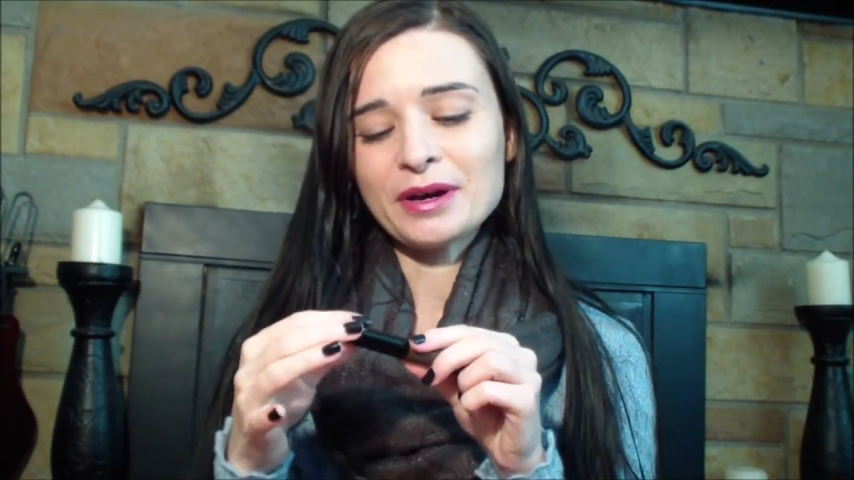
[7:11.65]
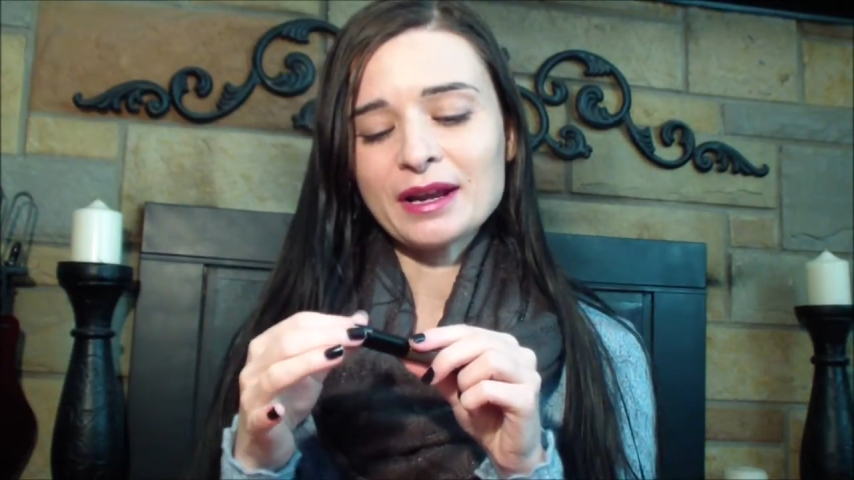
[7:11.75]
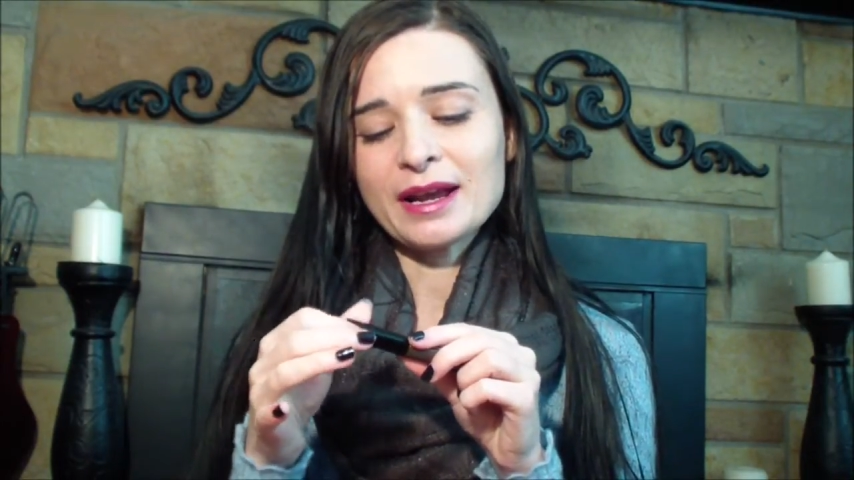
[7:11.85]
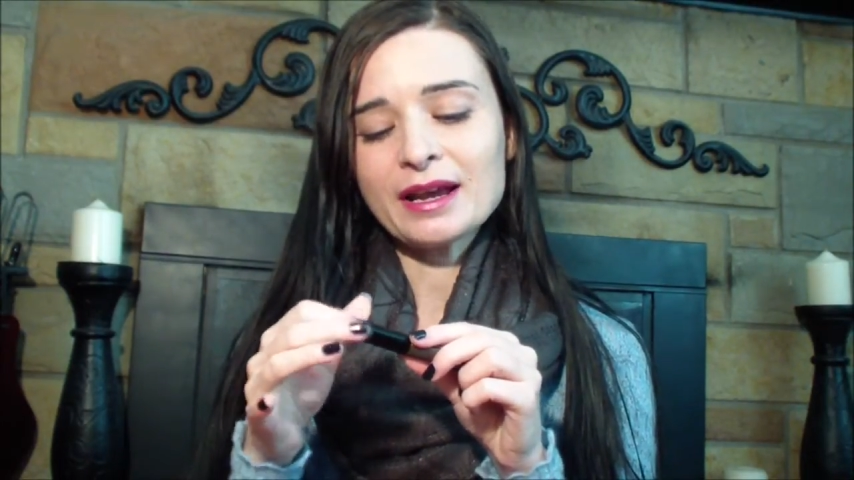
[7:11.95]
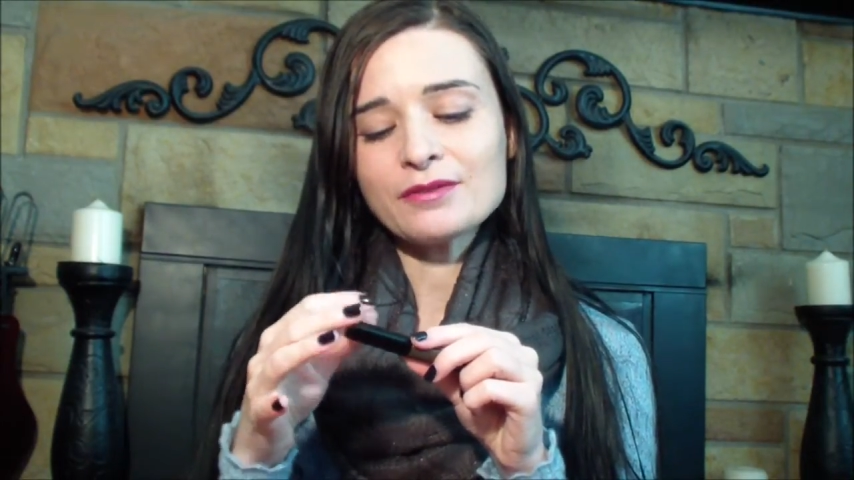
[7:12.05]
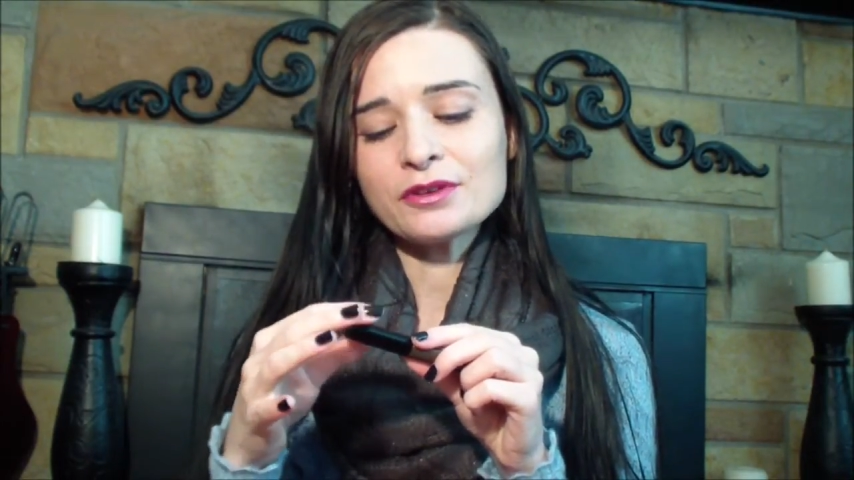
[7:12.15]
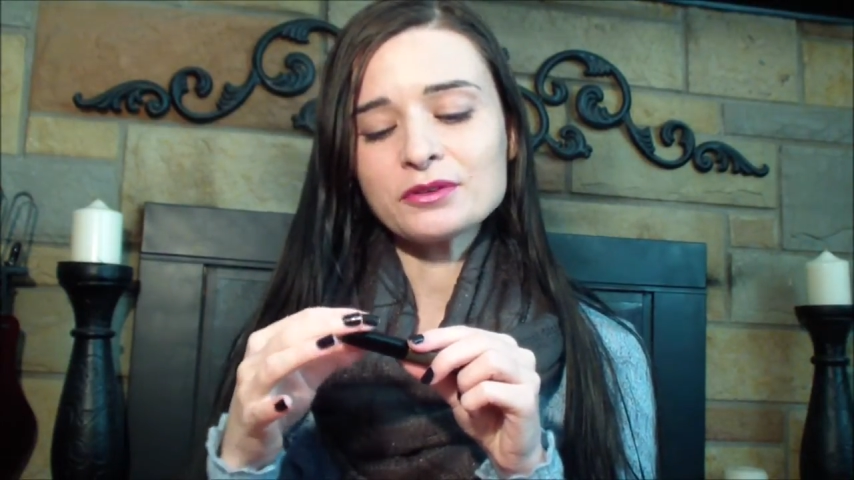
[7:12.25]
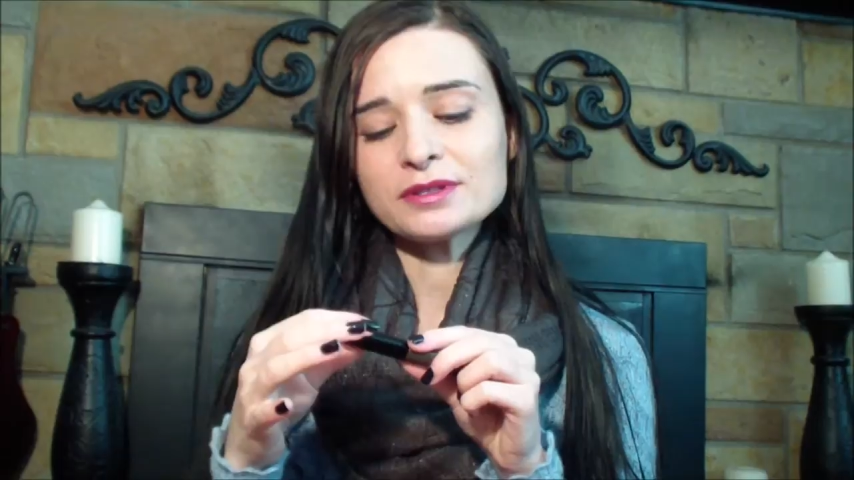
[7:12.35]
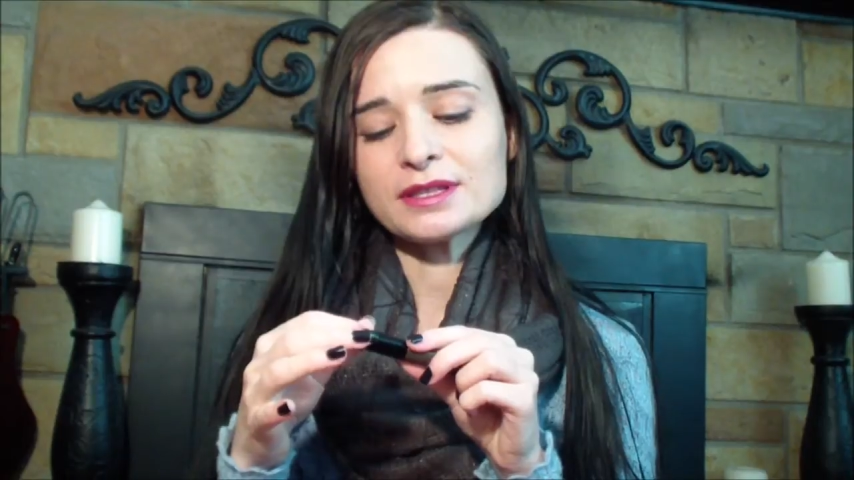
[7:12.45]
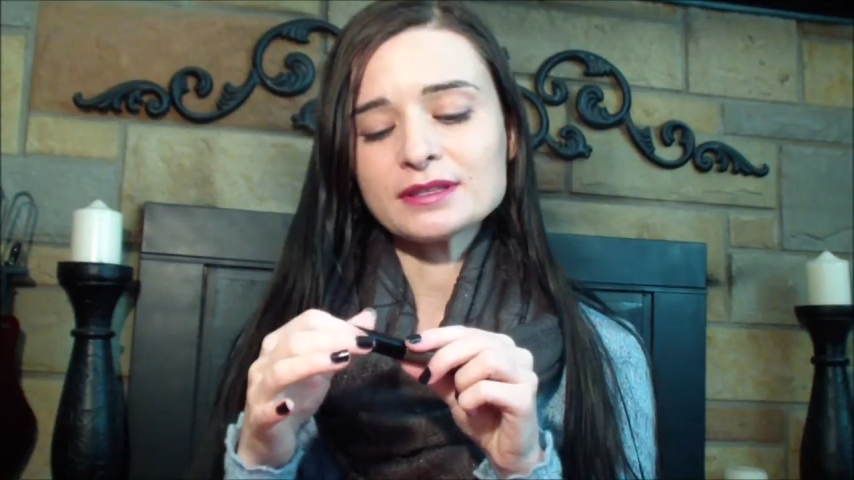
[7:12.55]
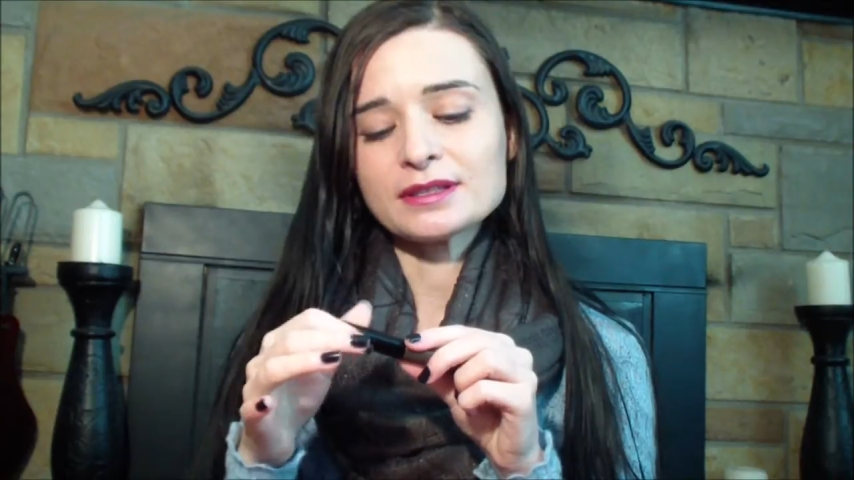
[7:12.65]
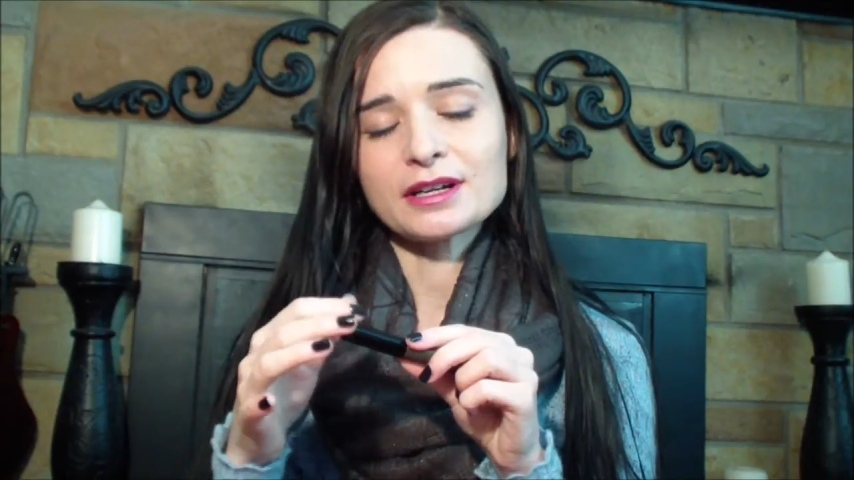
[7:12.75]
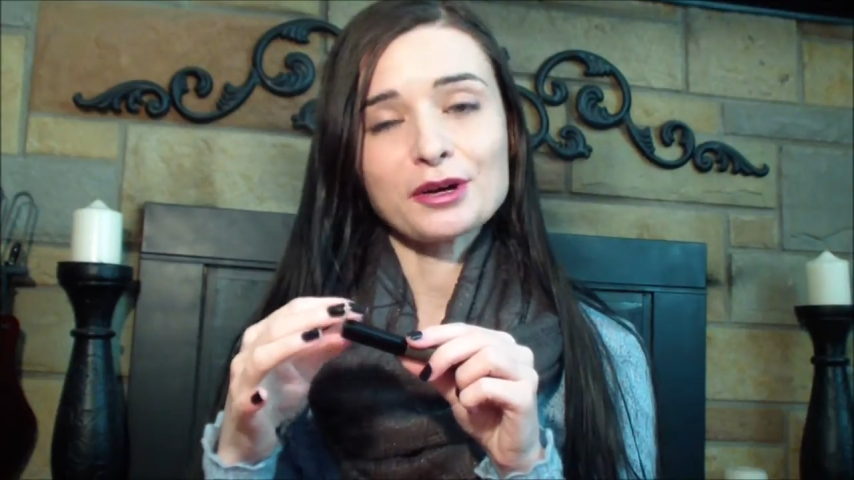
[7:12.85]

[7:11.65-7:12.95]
But I have used this a